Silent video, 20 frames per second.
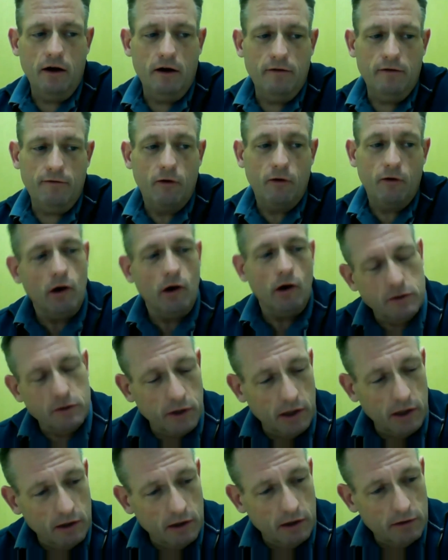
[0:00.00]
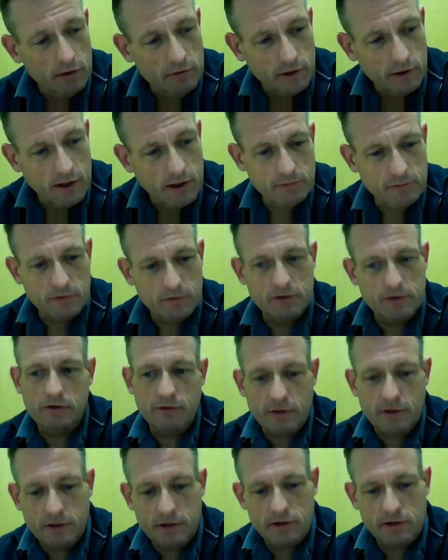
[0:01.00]
phone calls we get and customer
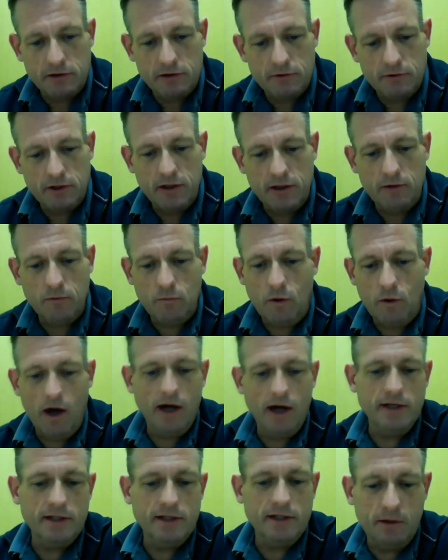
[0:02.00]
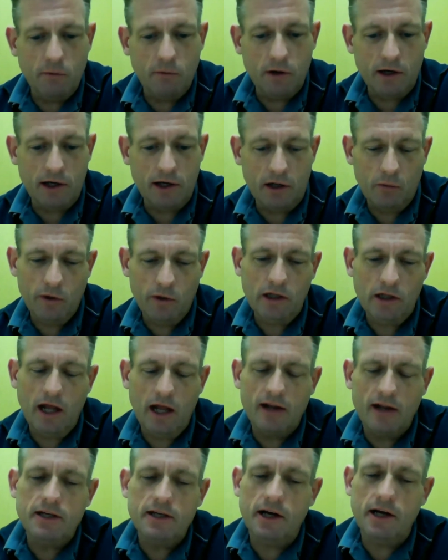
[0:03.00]
service issues, and why isn't it working? When a lot
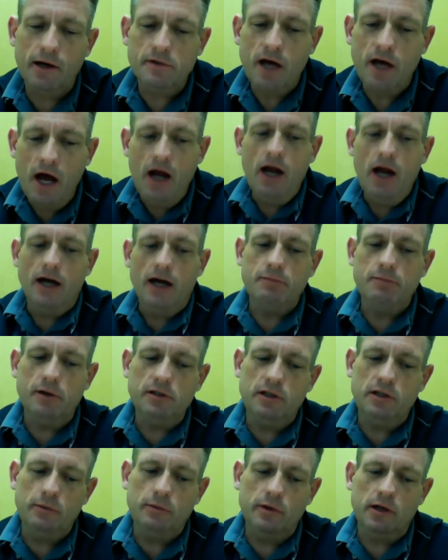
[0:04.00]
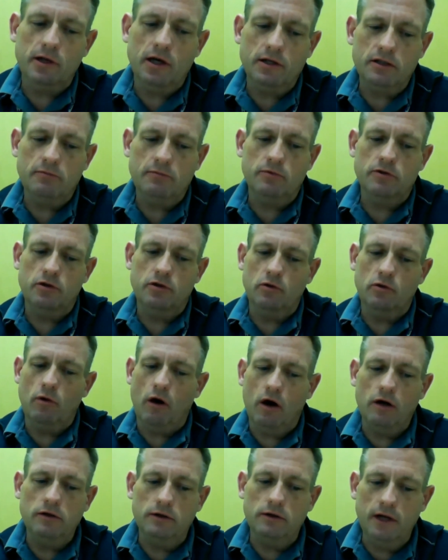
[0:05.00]
of times, especially with customers who
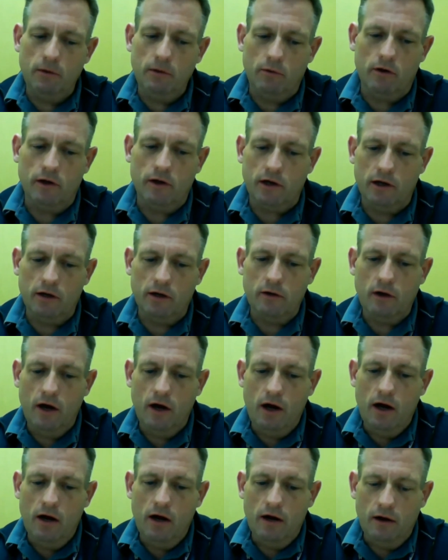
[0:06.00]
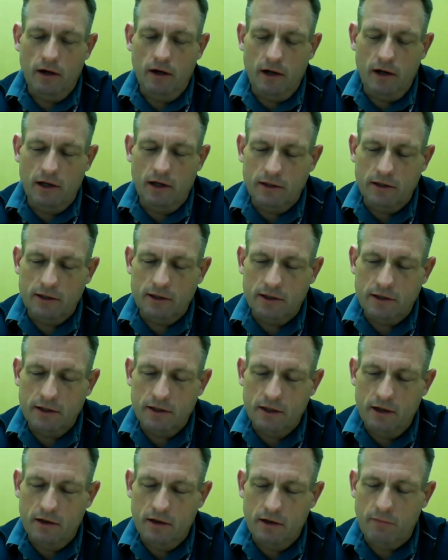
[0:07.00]
aren't networking, is
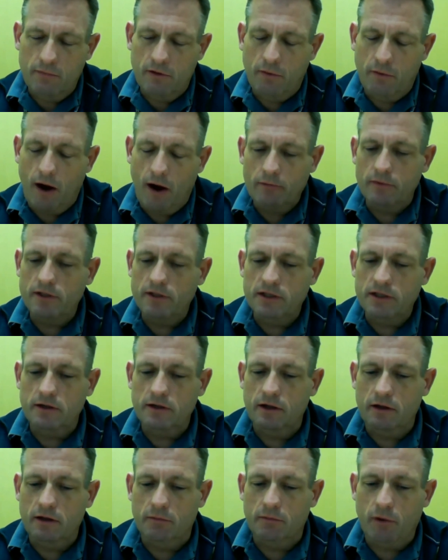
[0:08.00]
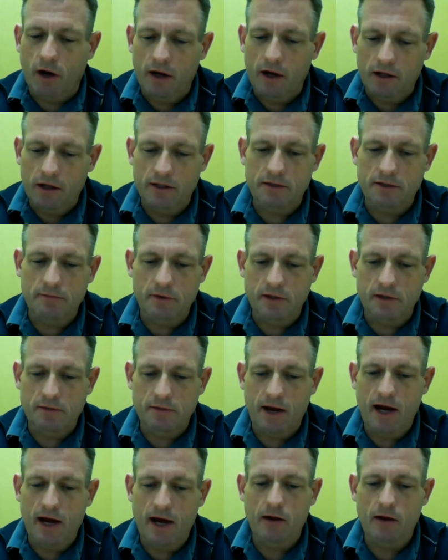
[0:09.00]
the problem isn't that the product is
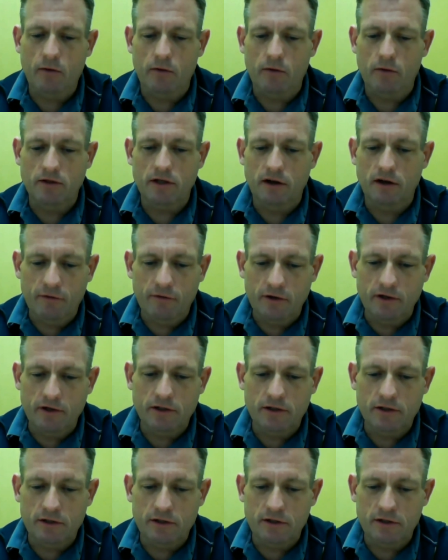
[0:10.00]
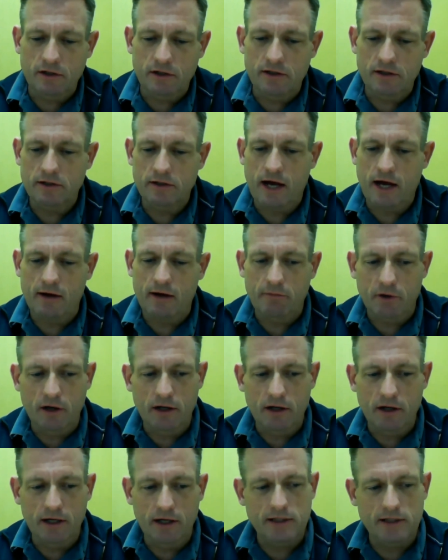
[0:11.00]
bad or the software is got a
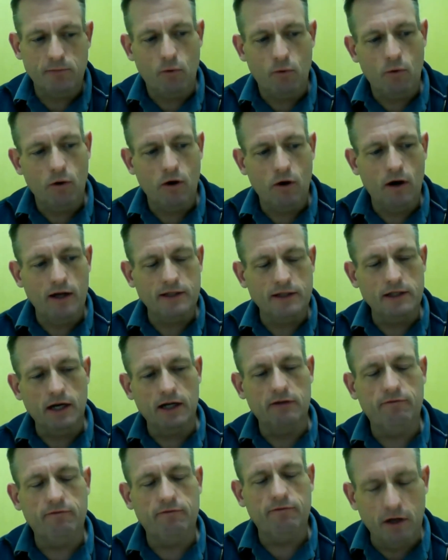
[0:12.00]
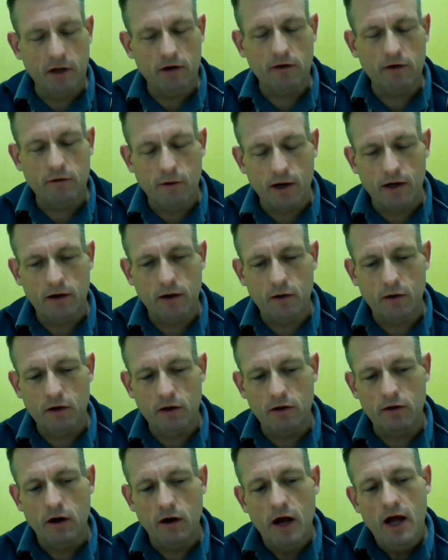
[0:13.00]
bug. It's more it's not configured correctly, or